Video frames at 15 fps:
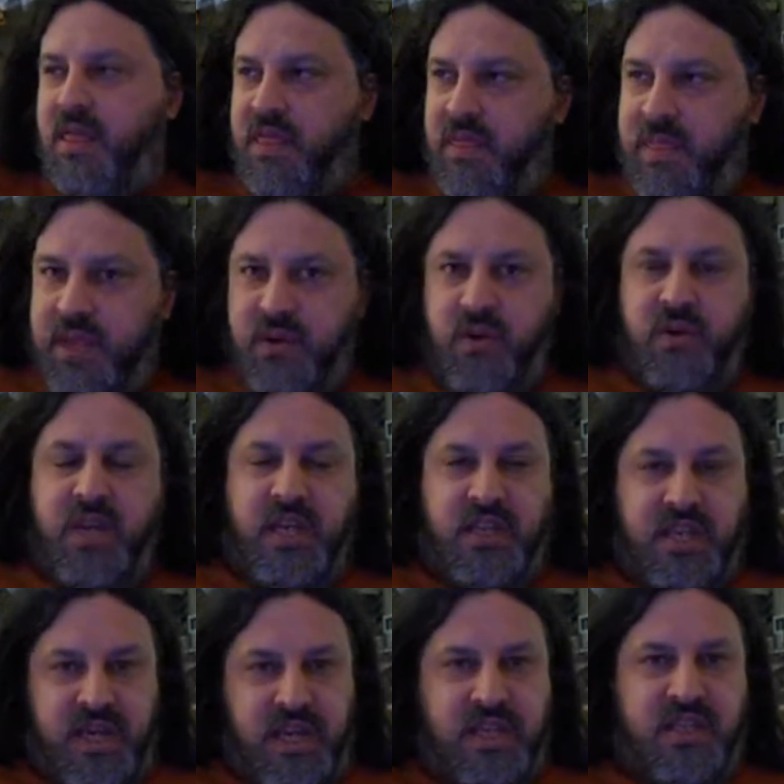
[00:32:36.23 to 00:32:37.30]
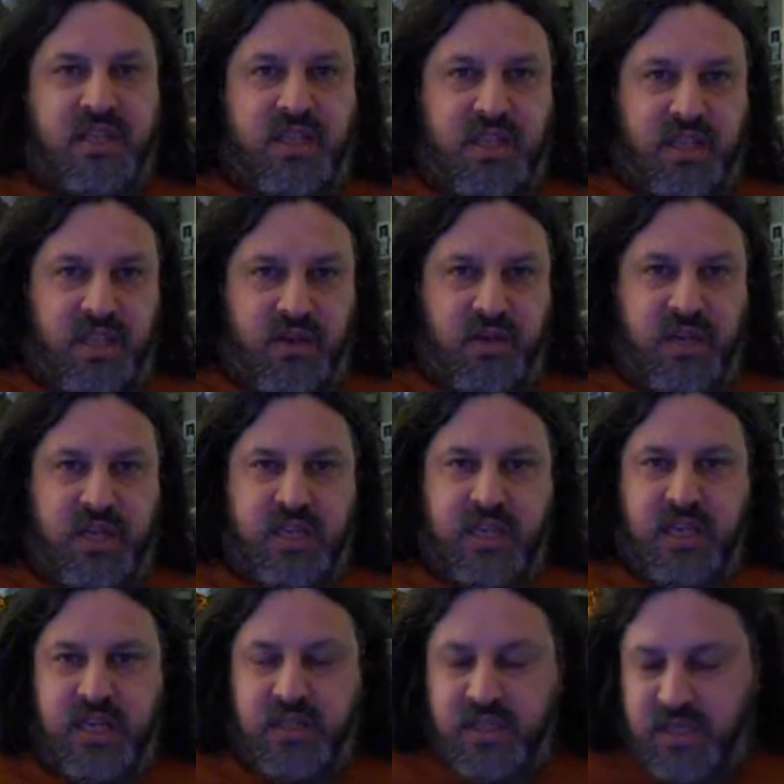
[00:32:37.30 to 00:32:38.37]
then you need to get into the you need
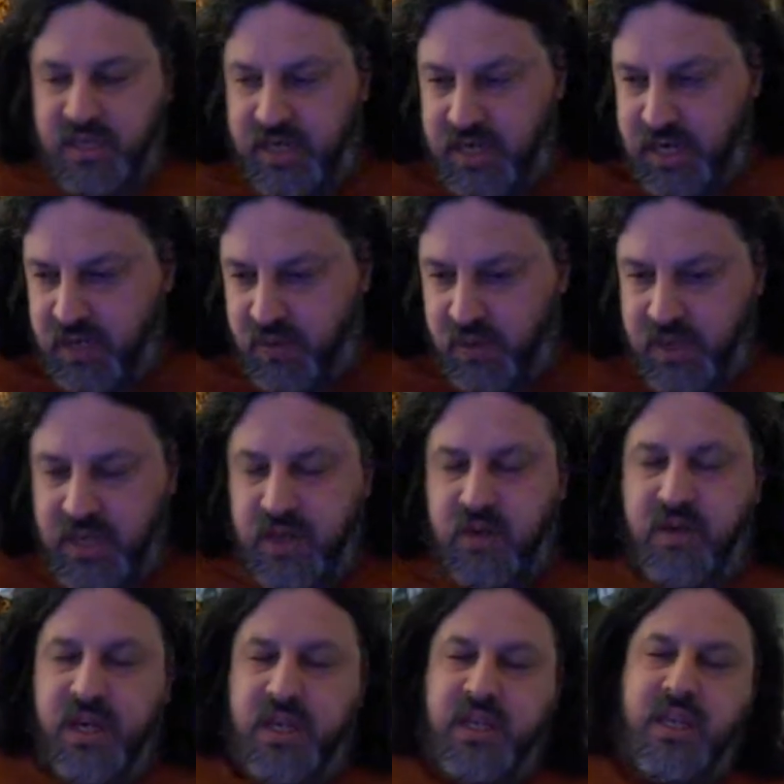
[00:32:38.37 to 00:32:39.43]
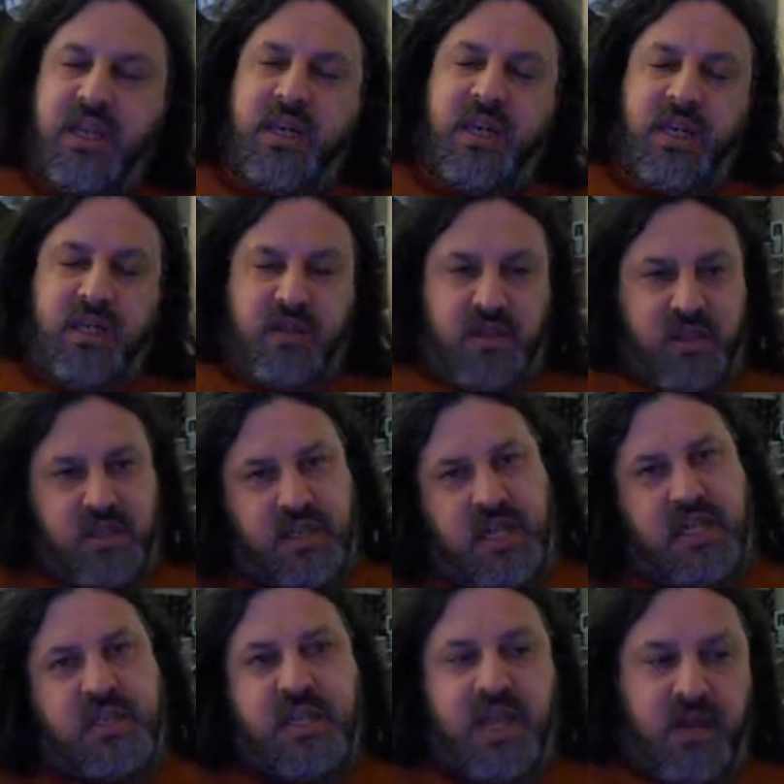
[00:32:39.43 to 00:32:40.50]
to get into the nitty-gritty, you need to get into the
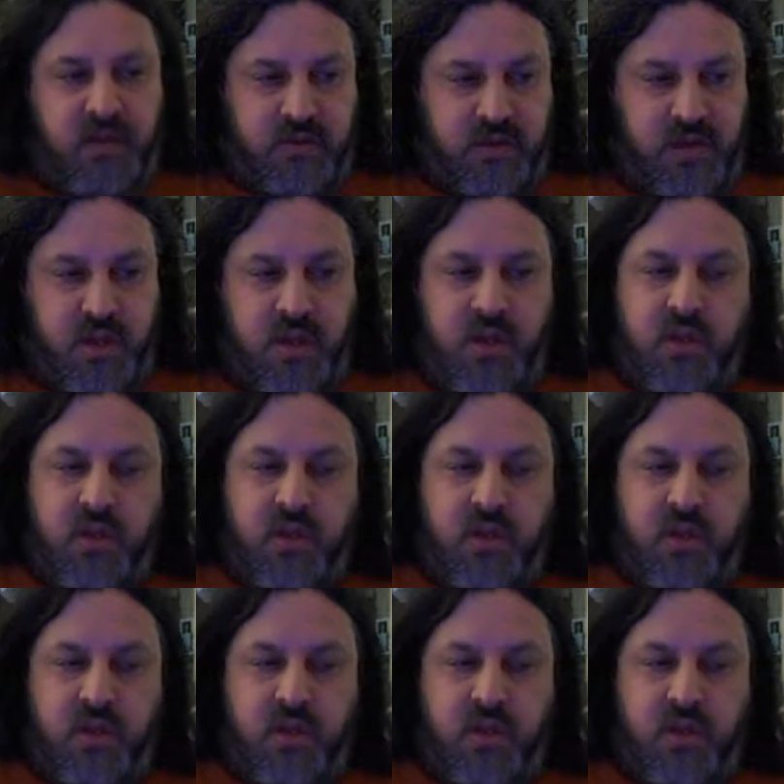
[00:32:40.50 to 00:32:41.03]
details,